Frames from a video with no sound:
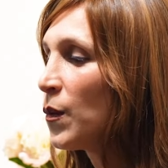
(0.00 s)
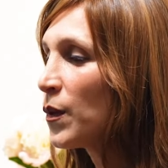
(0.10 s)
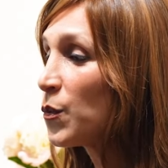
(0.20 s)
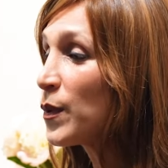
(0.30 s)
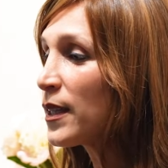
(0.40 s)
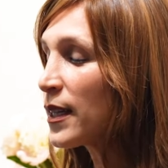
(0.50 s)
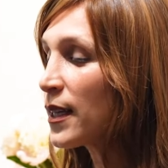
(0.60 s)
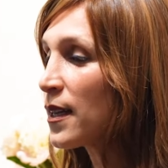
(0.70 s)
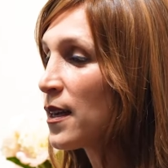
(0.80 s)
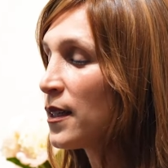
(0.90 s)
When
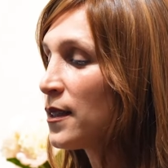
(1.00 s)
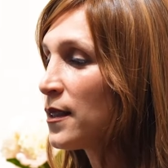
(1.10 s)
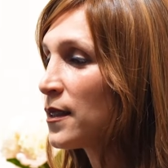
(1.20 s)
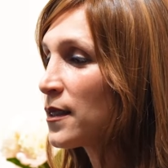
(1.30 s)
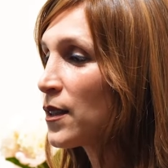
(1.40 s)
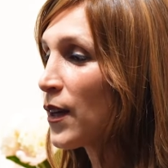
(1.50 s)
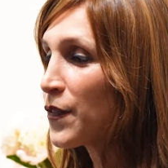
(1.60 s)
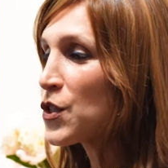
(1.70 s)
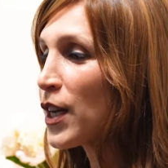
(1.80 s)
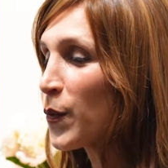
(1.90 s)
really, you have
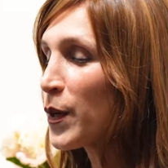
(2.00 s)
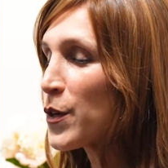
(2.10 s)
to check where